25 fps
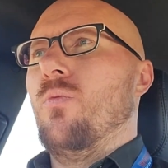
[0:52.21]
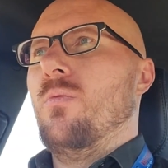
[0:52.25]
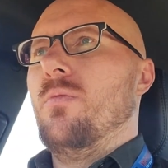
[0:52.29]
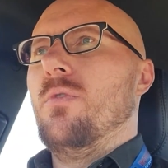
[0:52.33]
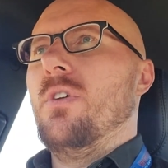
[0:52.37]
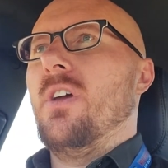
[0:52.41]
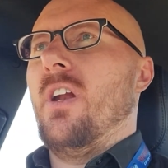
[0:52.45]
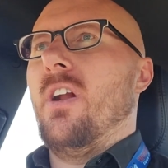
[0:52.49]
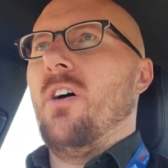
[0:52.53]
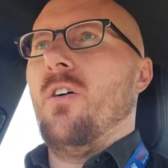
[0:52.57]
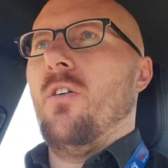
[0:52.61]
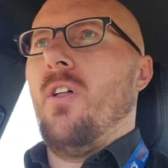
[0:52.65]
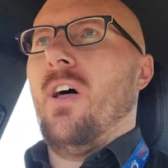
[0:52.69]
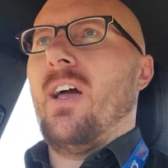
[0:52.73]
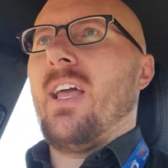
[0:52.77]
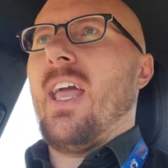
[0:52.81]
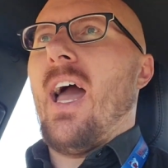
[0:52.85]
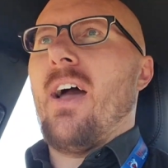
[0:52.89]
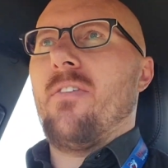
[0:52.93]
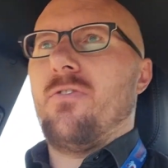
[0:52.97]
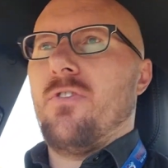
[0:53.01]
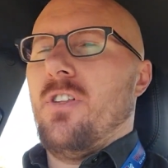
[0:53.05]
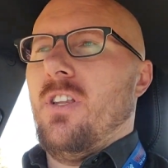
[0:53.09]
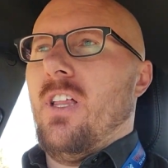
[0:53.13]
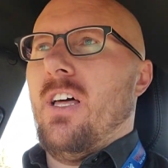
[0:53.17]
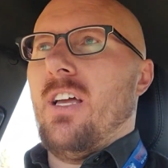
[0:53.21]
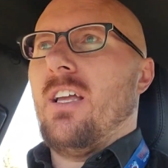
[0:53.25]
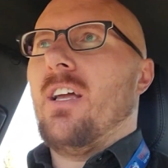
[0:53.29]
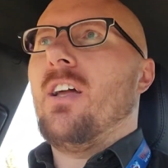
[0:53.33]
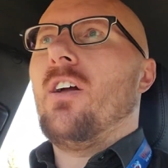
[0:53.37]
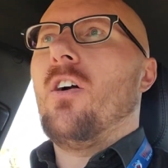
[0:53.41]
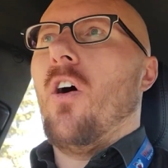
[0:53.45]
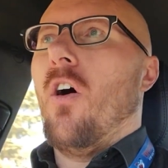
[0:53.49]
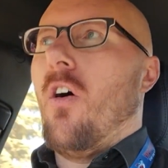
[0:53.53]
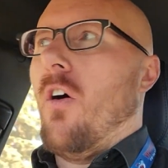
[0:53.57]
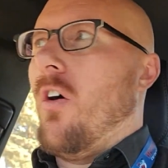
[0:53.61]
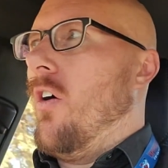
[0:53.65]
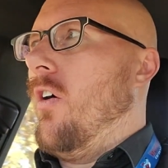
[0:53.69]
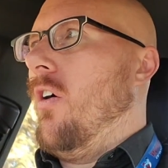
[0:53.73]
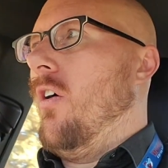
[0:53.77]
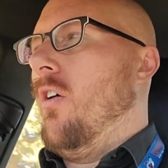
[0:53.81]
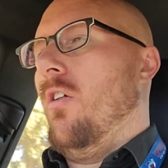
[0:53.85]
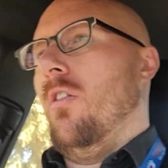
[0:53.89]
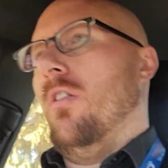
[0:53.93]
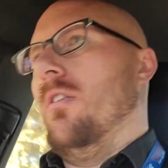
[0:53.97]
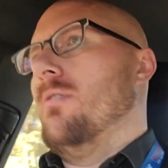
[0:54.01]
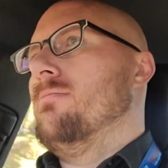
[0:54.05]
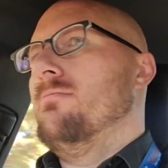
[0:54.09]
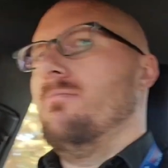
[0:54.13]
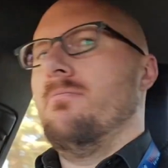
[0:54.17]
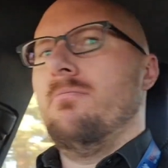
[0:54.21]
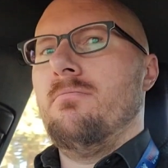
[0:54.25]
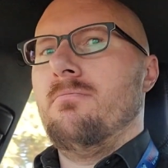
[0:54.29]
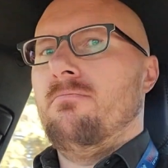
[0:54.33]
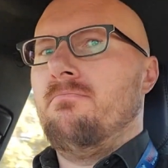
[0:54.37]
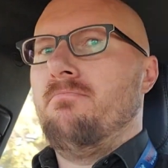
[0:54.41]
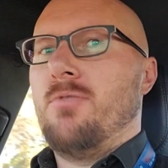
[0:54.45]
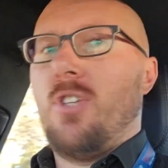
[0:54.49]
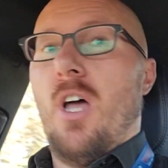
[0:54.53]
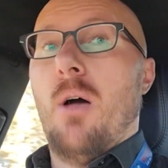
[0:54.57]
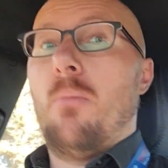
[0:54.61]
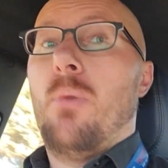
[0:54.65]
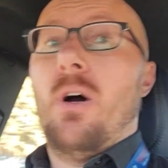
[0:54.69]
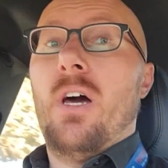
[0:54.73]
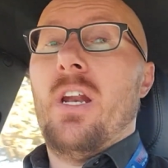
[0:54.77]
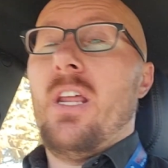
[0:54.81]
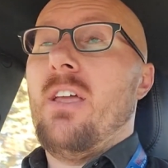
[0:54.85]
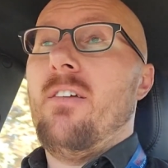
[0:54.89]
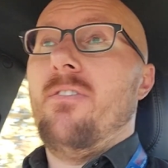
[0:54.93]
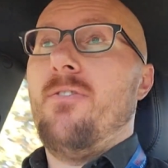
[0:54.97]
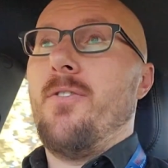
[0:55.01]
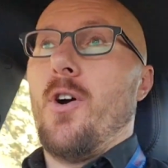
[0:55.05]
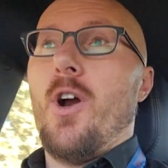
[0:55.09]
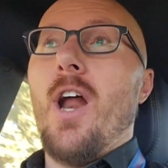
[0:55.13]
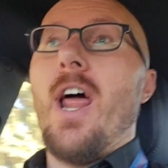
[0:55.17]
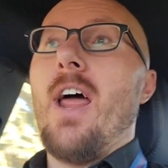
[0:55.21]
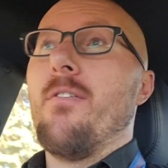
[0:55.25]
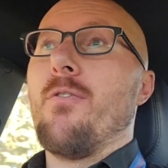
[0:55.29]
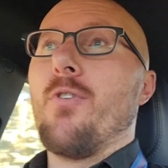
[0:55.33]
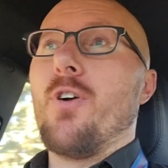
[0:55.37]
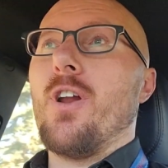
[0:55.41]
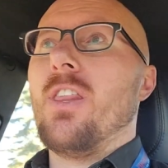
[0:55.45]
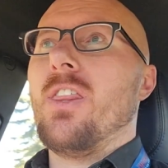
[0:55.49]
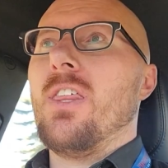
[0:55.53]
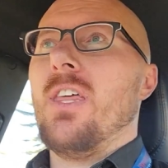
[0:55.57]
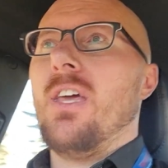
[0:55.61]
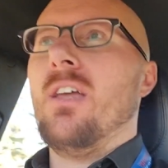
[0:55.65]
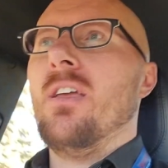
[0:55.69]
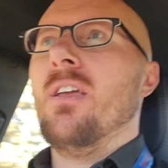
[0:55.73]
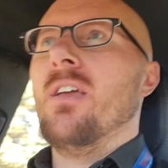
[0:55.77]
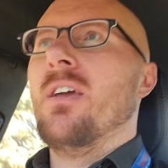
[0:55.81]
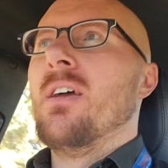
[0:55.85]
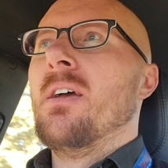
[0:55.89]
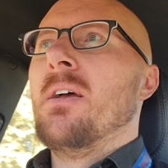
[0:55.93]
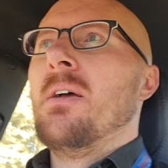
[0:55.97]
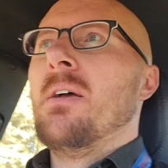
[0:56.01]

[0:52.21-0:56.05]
you know, like have to like call somebody for everything.